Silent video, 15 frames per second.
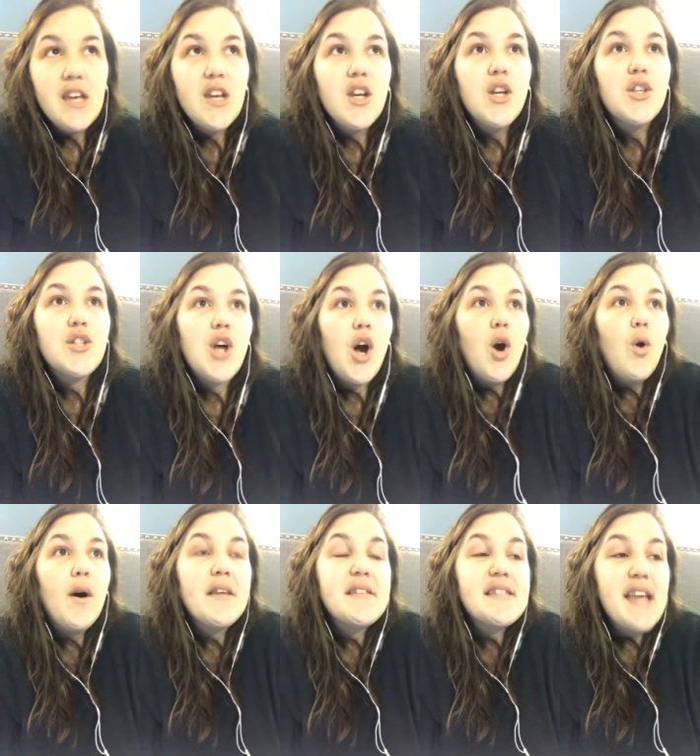
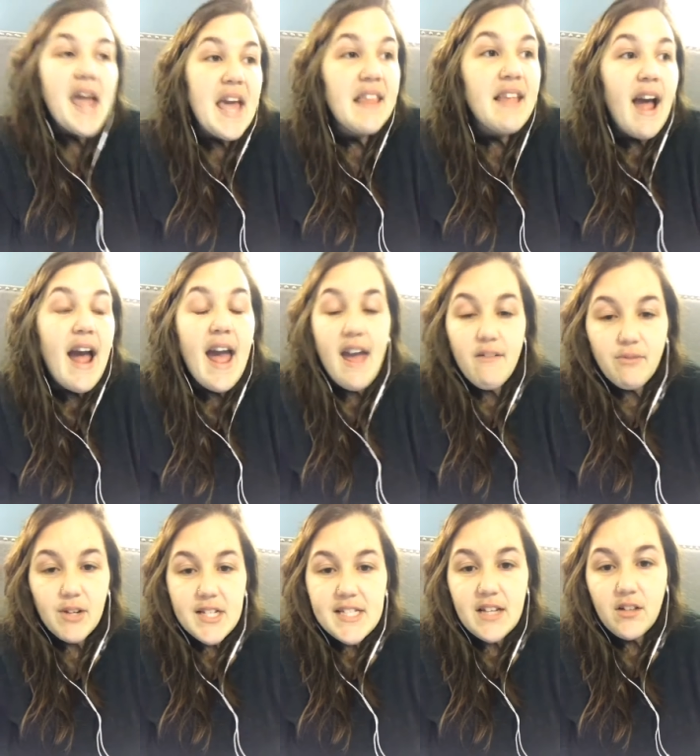So saying that
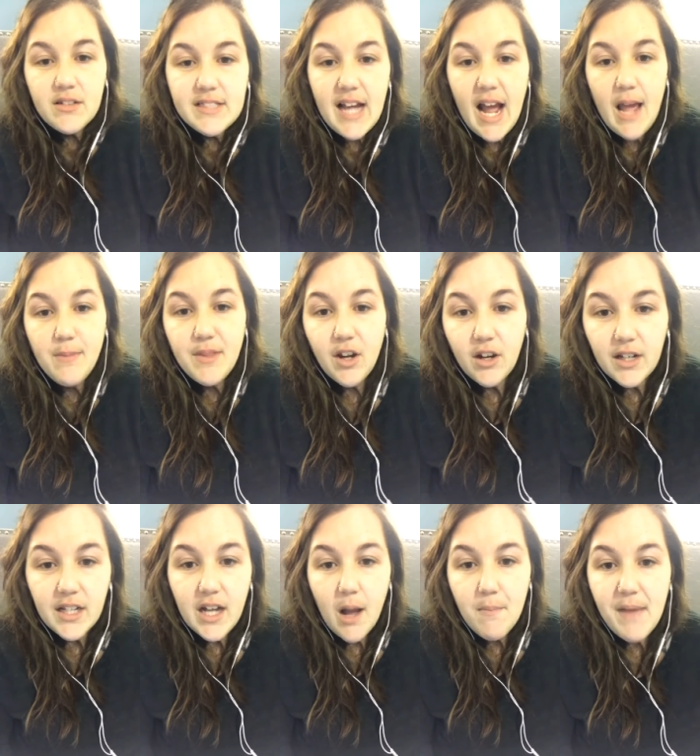every single time, they're going
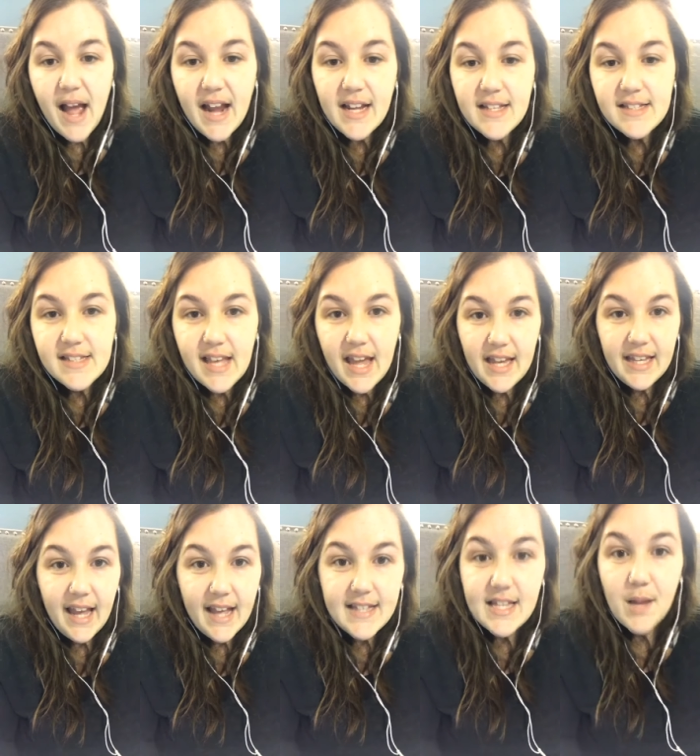to come back and say,
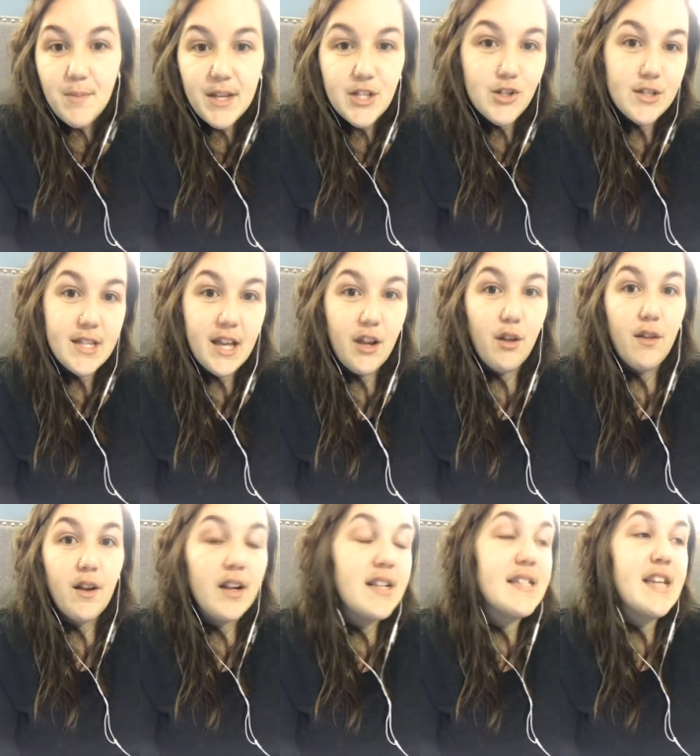yes, I'm interested. Or
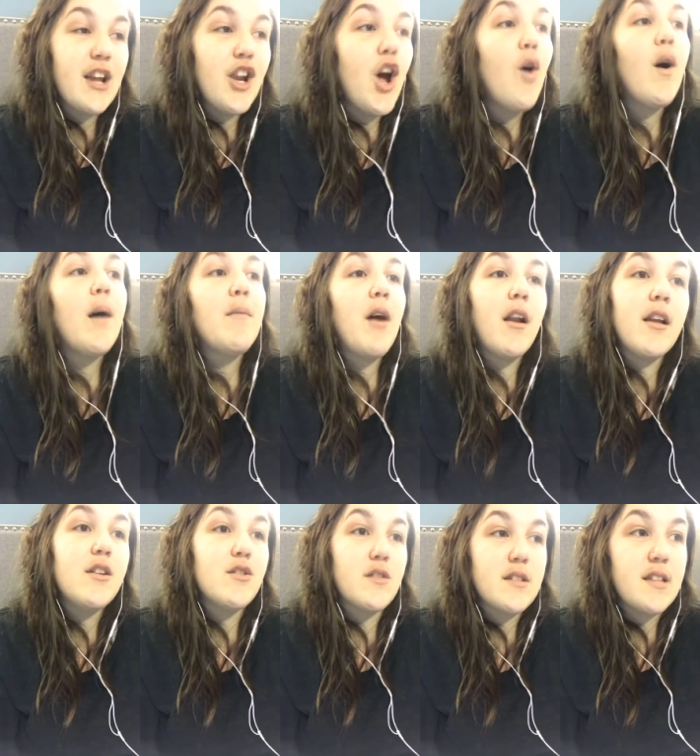they're going to say, no, I'm not
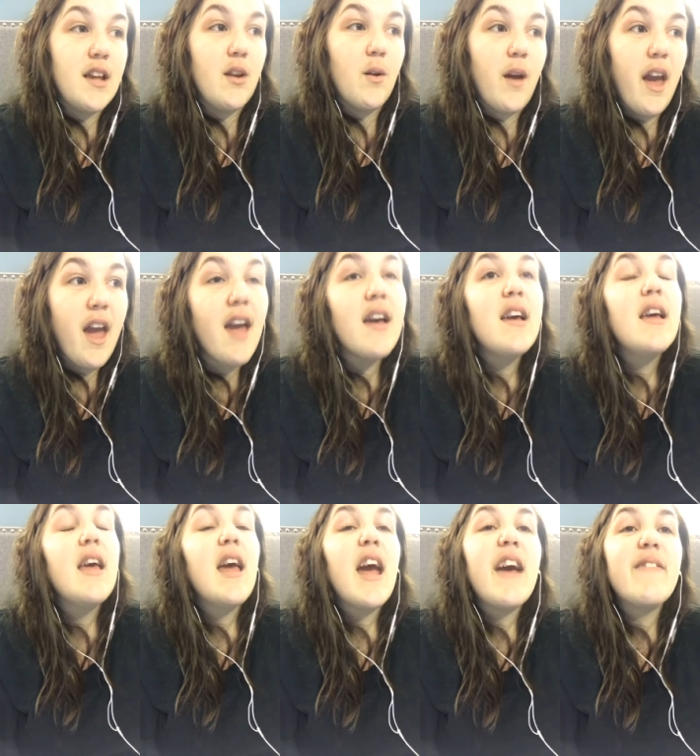interested, okay?
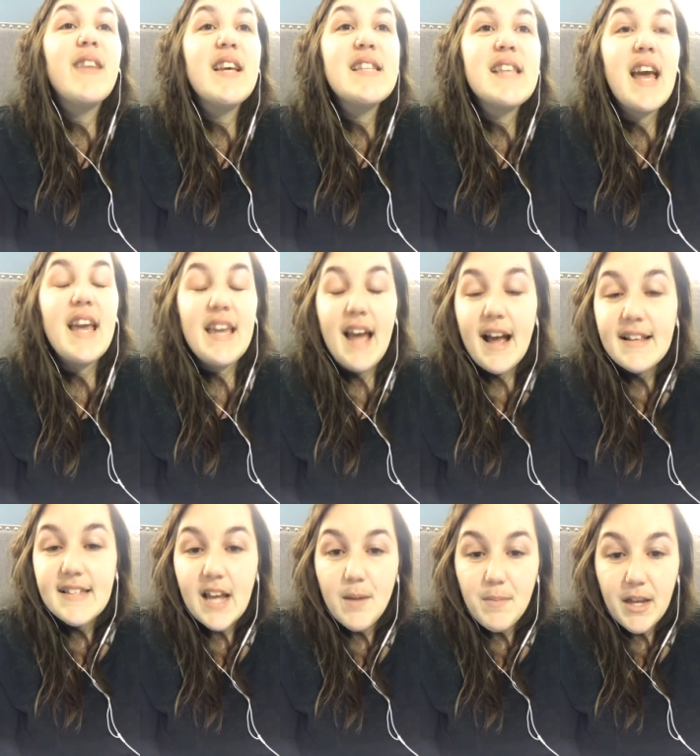If they say,
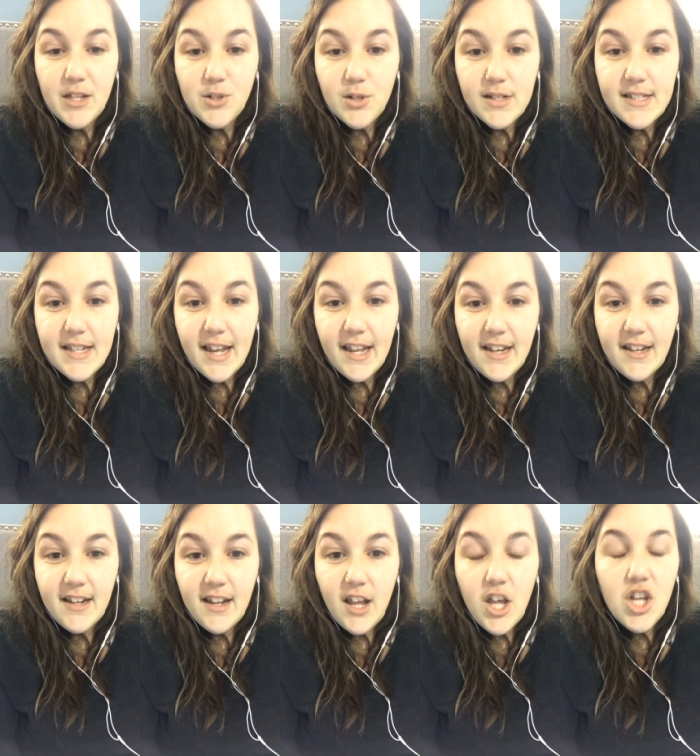yes, I'm interested,
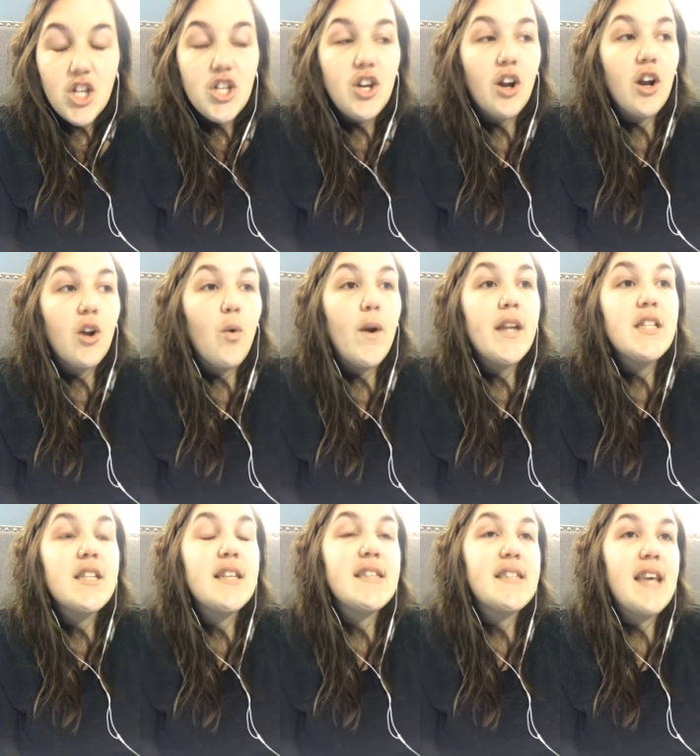you're going
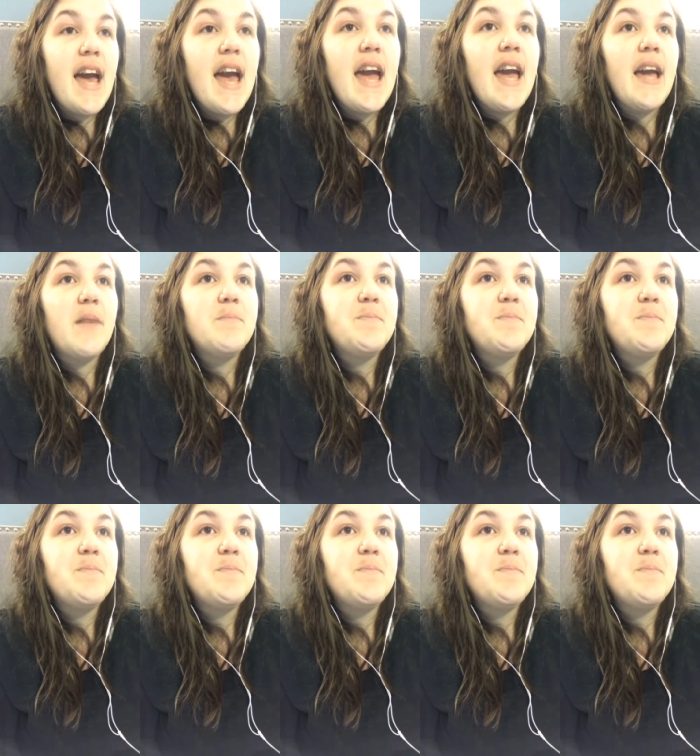to say,